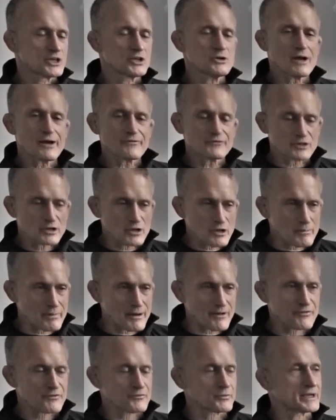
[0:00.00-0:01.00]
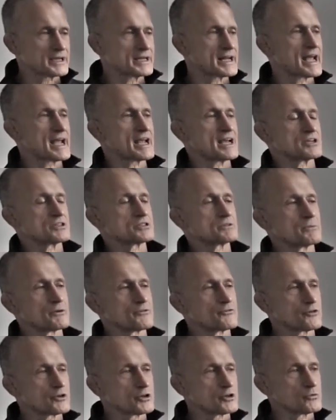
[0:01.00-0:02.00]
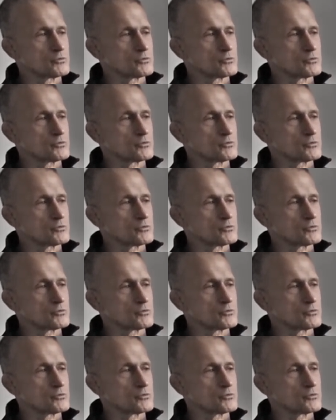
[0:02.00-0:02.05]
You have to go about three days before